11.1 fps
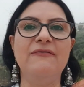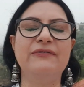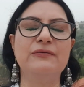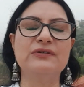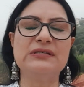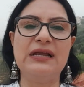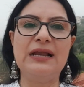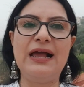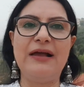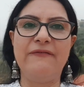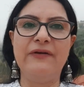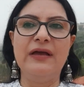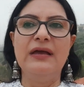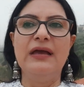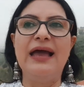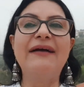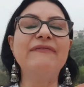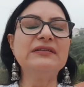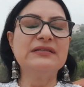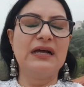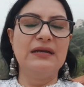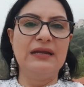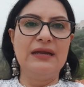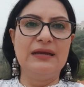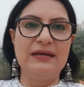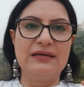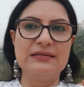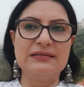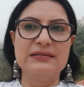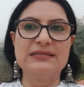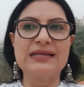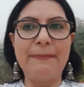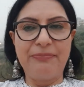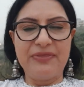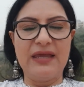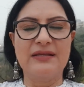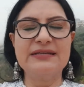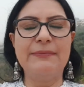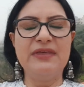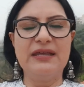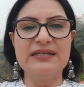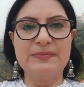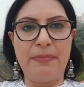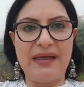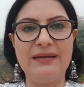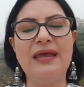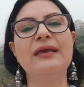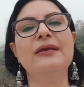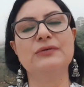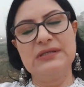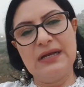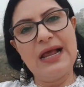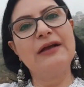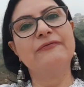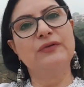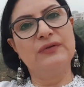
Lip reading: If you still haven't done something is pending, you still have